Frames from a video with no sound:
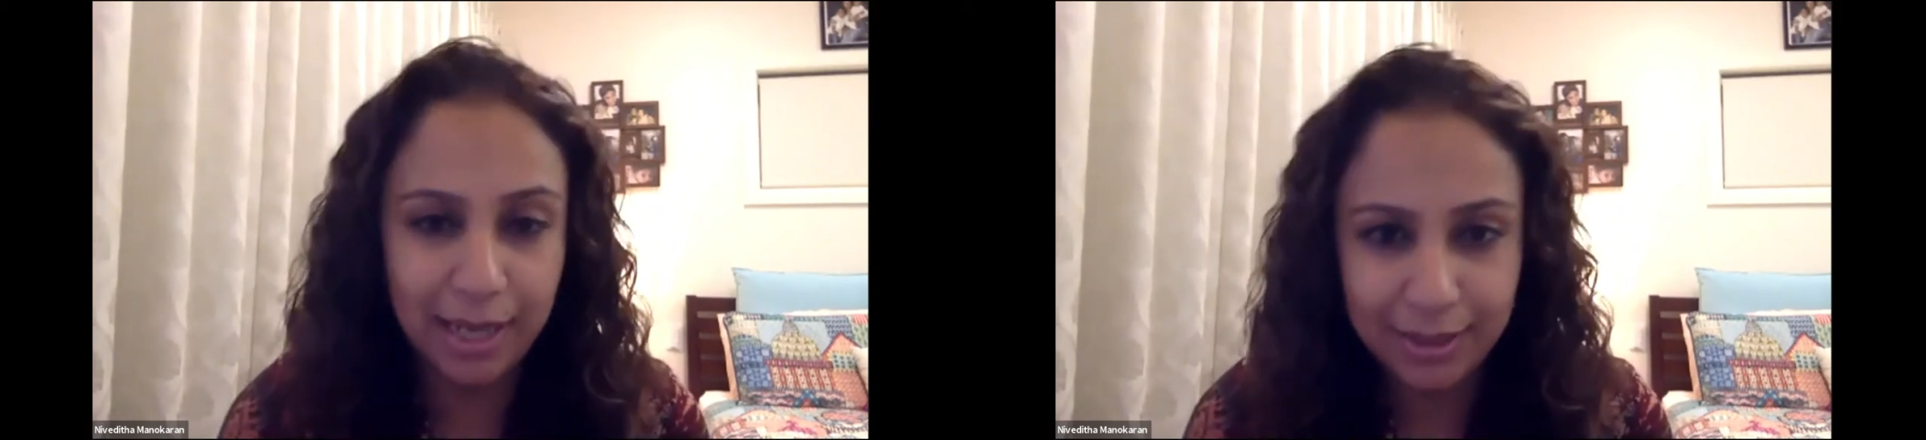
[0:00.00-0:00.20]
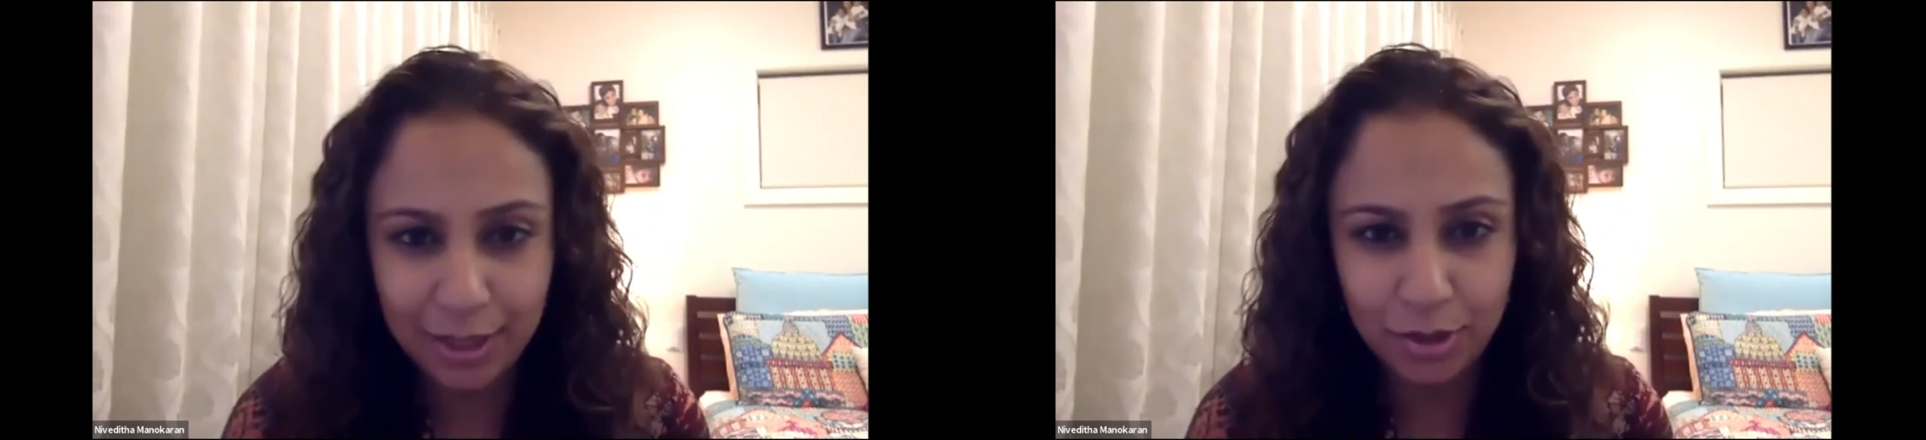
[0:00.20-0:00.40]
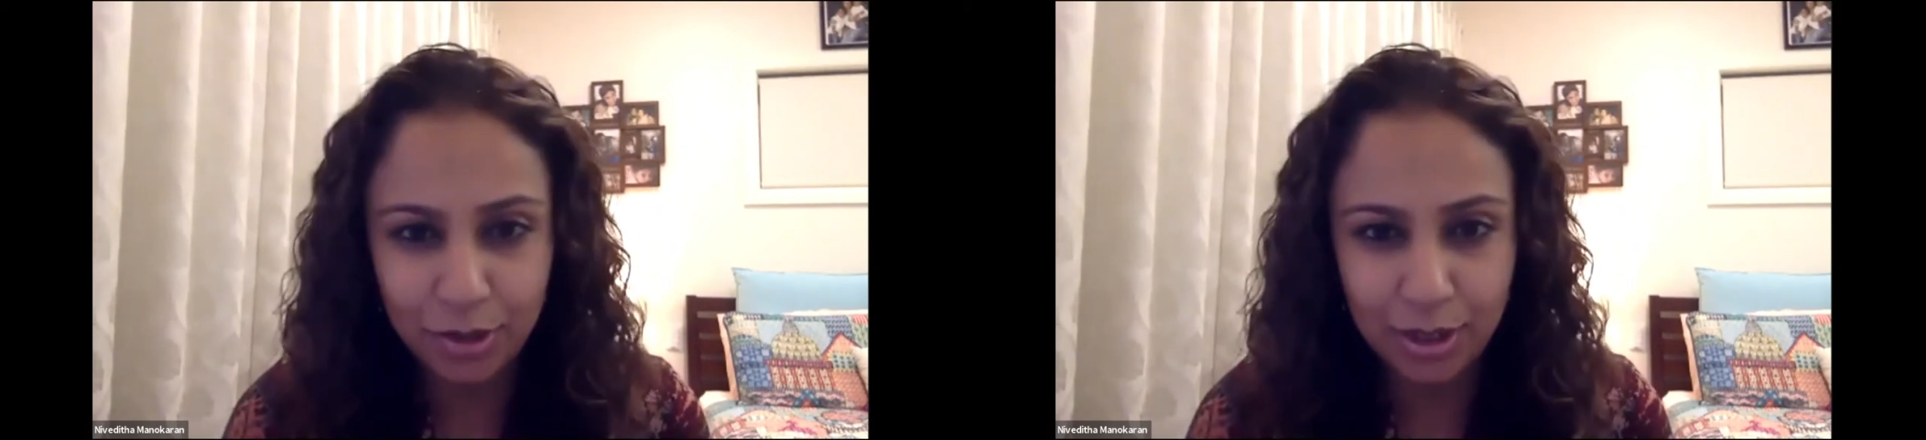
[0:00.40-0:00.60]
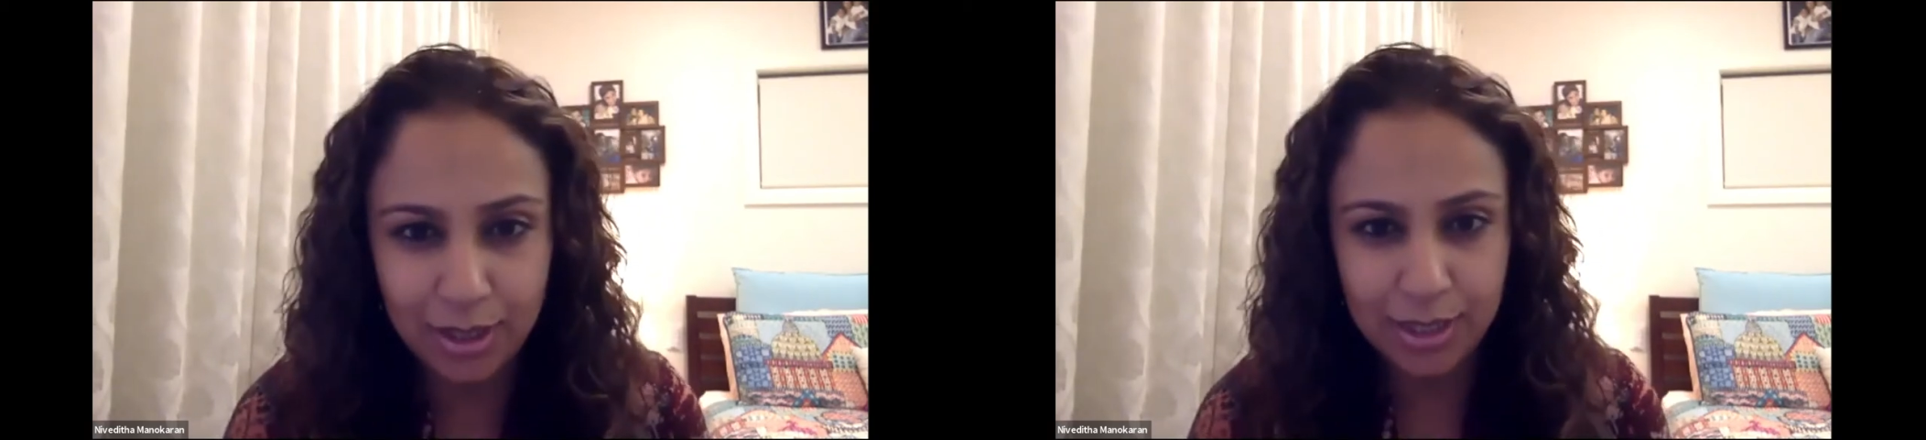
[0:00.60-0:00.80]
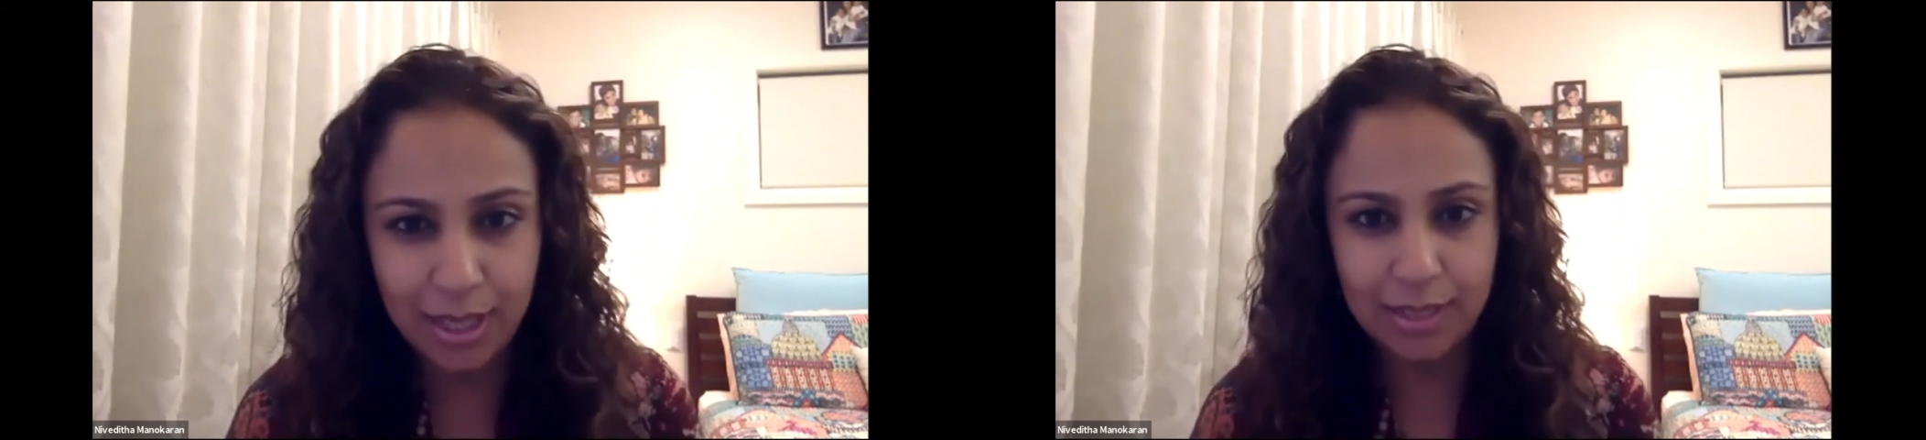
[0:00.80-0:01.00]
I think, to
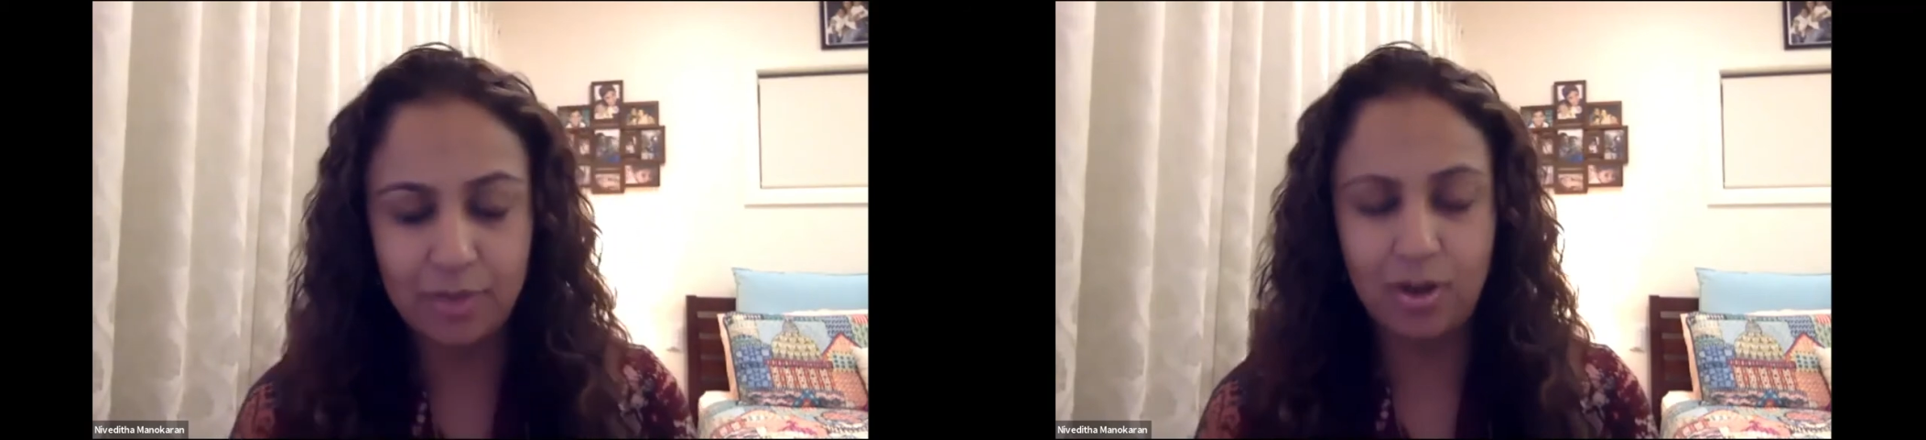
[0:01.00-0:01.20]
this is,